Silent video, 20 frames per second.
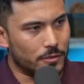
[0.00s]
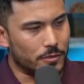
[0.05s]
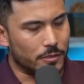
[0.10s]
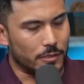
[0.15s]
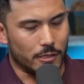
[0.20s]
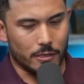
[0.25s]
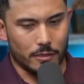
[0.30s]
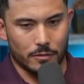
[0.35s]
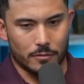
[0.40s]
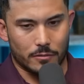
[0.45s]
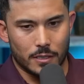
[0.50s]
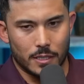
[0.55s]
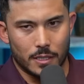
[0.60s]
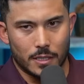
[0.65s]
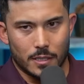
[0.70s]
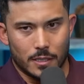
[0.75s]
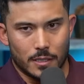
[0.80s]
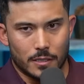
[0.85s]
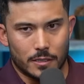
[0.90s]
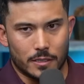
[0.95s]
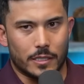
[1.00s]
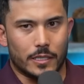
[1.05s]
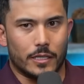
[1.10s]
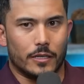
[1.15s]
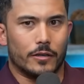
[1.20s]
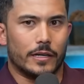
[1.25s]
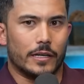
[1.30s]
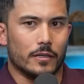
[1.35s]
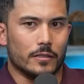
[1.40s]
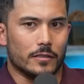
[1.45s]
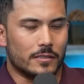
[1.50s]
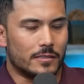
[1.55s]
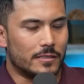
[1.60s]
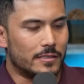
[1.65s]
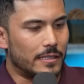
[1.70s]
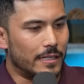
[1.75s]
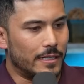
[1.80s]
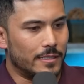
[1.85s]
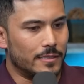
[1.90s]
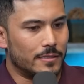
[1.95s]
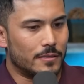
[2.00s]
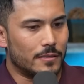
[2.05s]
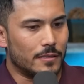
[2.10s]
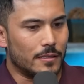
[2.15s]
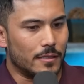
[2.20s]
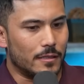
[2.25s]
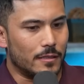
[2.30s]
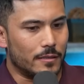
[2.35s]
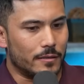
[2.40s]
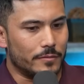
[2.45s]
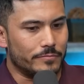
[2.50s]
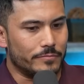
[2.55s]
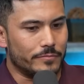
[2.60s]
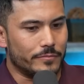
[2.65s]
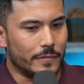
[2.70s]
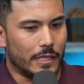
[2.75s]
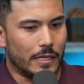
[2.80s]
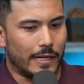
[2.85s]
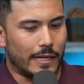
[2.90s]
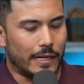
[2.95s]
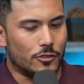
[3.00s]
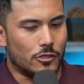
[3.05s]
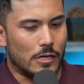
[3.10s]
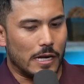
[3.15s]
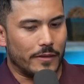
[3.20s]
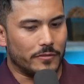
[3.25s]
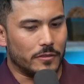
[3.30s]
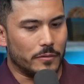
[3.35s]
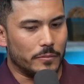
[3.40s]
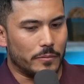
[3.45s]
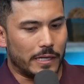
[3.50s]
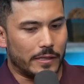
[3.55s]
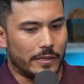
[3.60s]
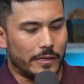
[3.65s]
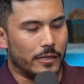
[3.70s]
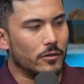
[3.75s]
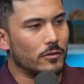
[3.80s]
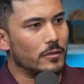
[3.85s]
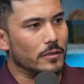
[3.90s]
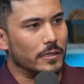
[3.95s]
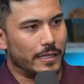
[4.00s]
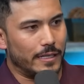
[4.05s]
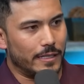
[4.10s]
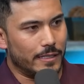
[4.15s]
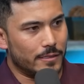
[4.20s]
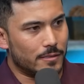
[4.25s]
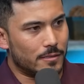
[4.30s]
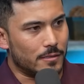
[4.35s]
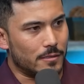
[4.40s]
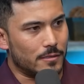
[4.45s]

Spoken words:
So, you know, here in the States, I got drafted by the Oakland A's.